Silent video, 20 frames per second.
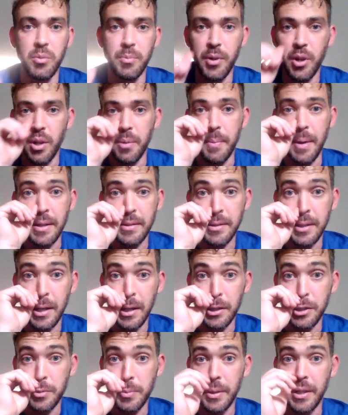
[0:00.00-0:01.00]
body
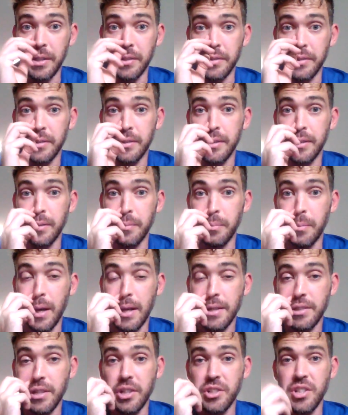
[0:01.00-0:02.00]
massage, because the
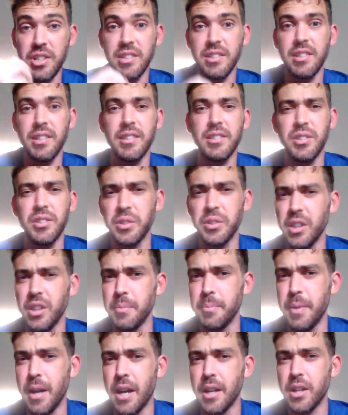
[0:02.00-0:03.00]
massage isn't necessarily
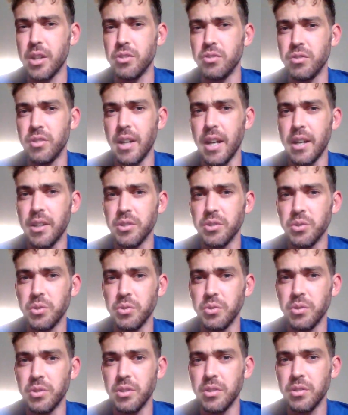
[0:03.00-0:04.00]
about
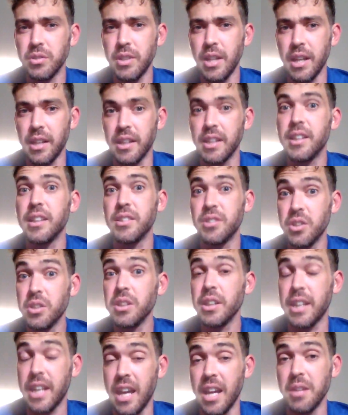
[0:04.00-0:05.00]
arousal. It
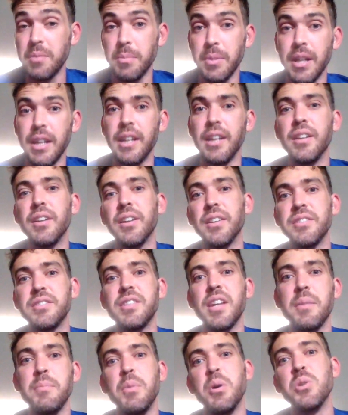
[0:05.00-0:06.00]
certainly can be, and I'd
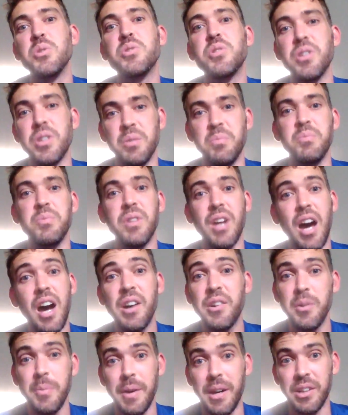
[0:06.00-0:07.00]
say most of them
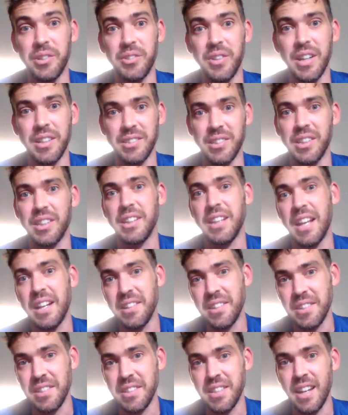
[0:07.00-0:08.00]
are about arousal at the end
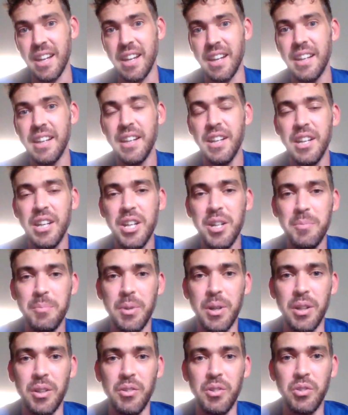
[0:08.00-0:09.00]
of the day,
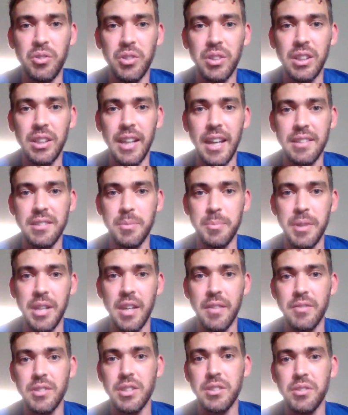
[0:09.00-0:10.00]
but it really has a big
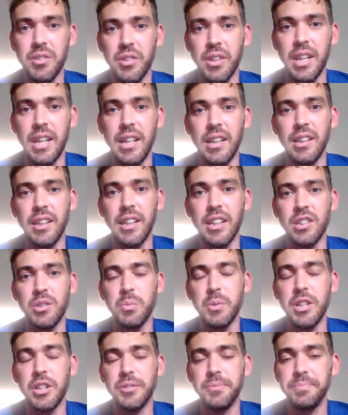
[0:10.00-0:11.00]
emphasis on healing as
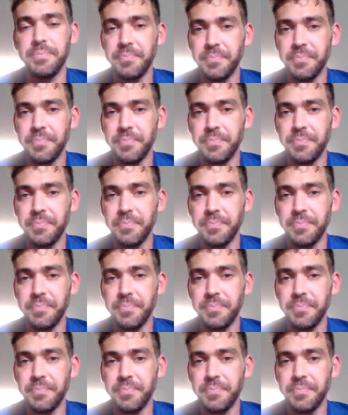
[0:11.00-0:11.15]
well.